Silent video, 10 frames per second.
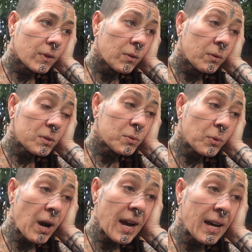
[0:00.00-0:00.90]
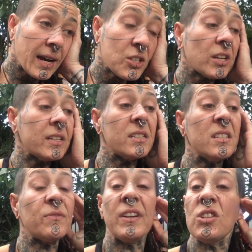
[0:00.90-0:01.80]
Which is alright, actually. I
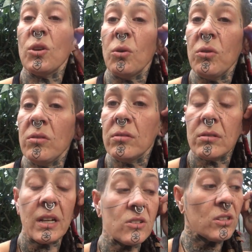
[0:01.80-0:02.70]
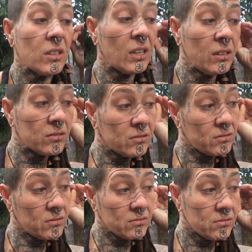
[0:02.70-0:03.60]
didn't finish it all, actually.
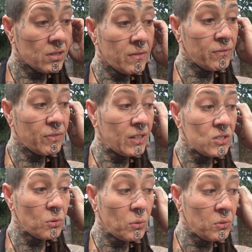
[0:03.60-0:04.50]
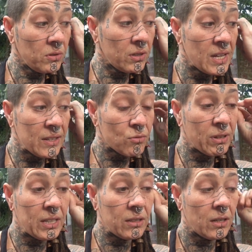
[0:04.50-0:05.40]
I didn't finish it all. I had
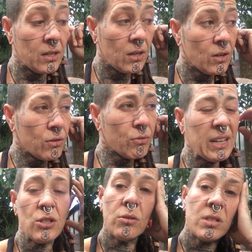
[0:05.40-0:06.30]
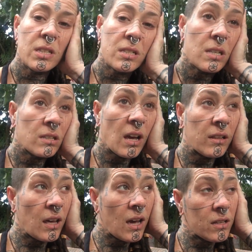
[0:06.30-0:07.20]
three juices
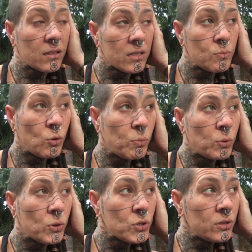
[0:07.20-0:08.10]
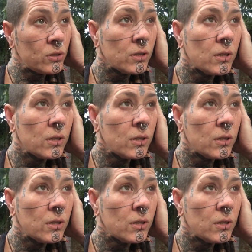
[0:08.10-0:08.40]
and that small portion.